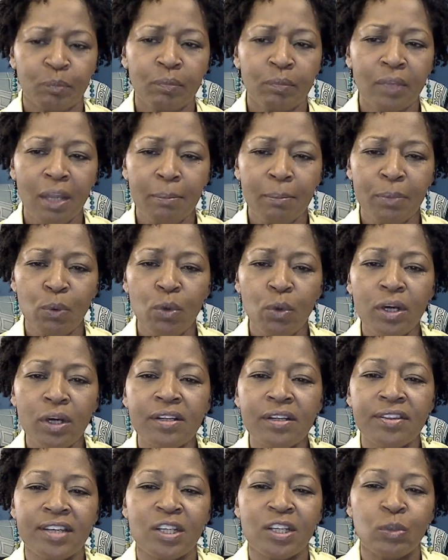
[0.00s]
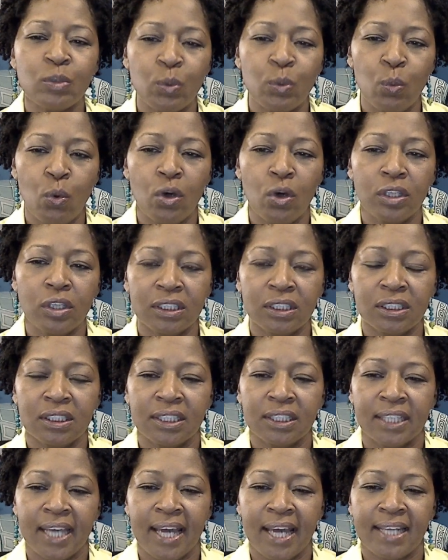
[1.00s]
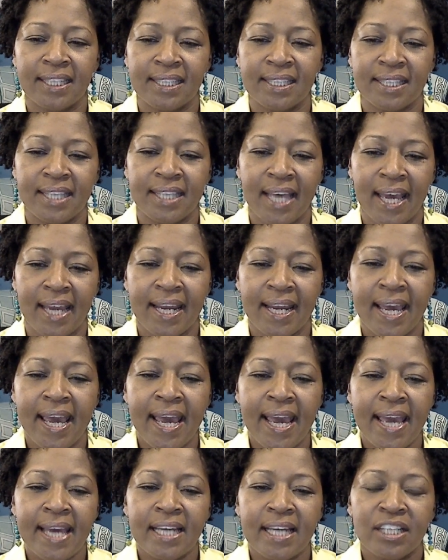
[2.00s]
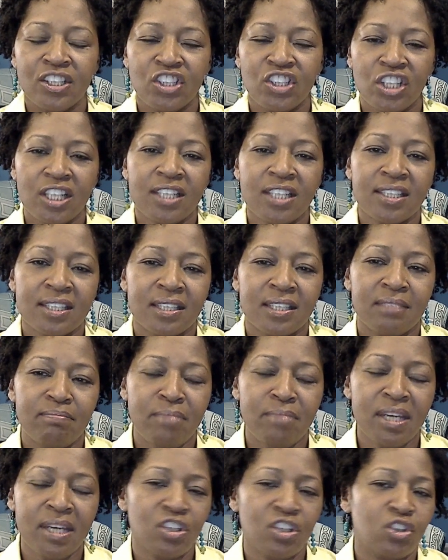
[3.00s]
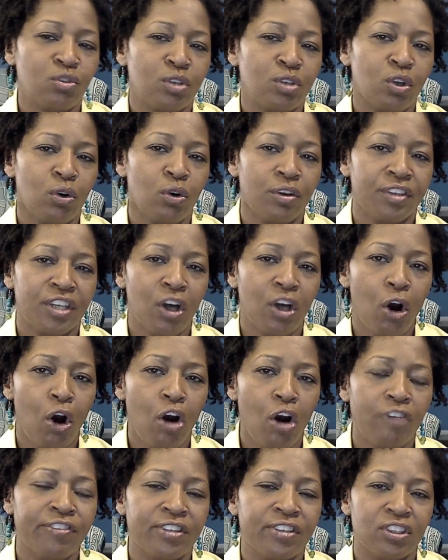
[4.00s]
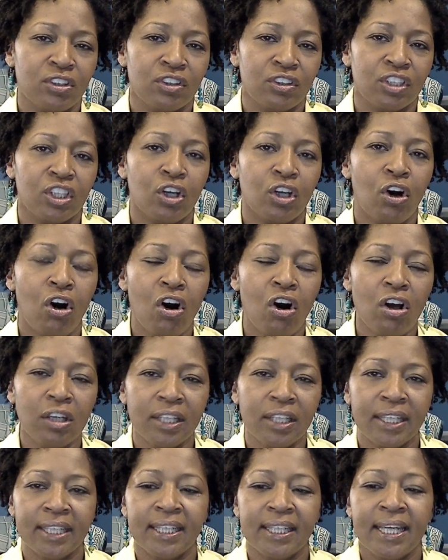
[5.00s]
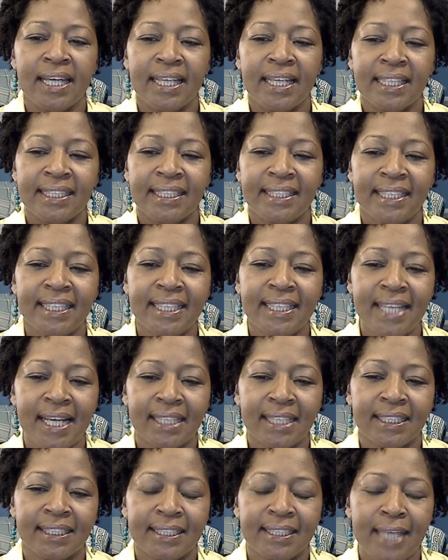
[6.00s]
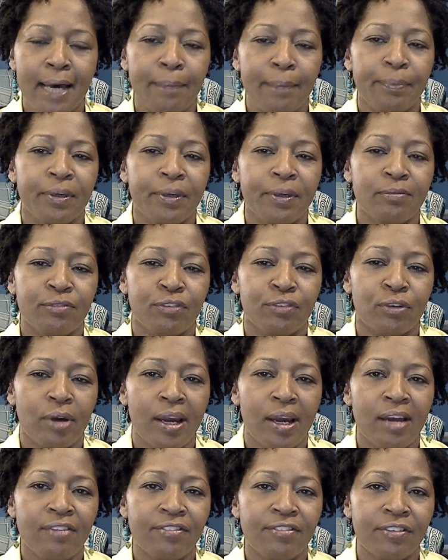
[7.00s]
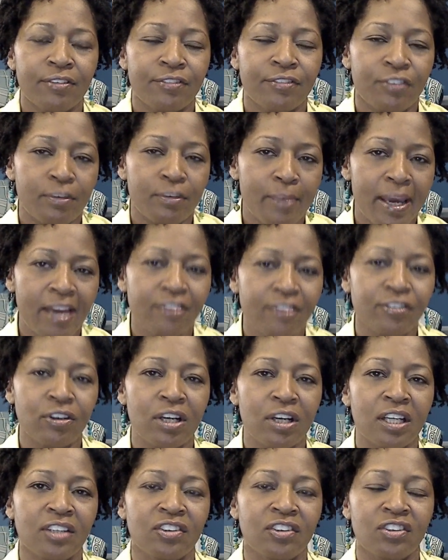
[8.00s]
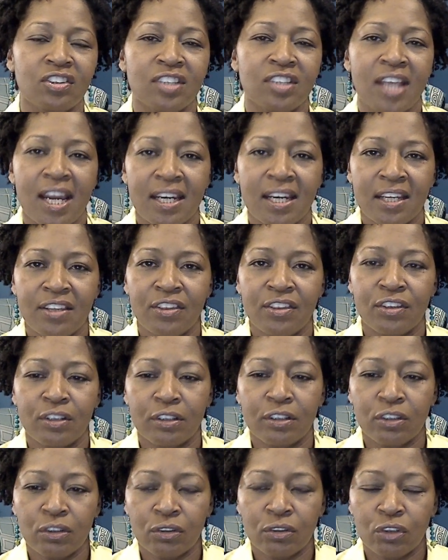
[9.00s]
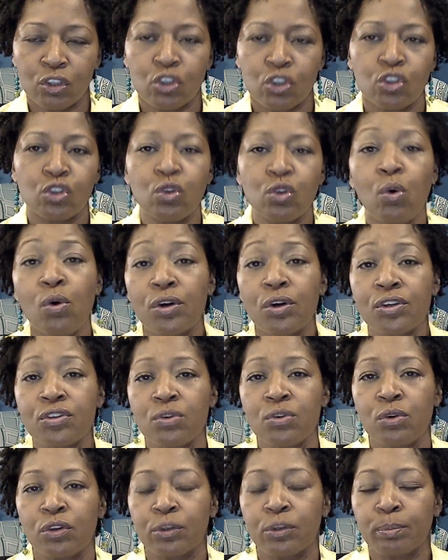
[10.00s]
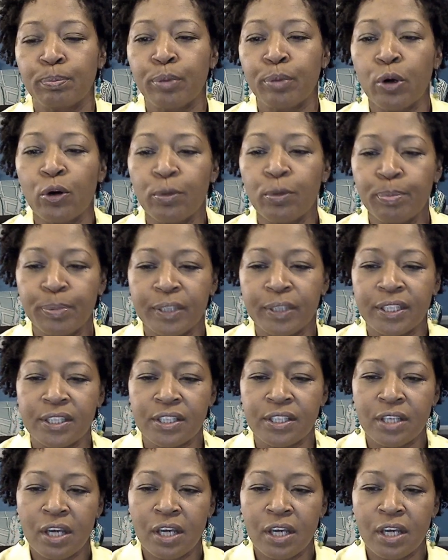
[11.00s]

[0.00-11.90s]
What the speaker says: But one of the things we want to look at is that Jesus' ministry, or the office, or the calling, did not stop him from ever understanding the source or the purpose,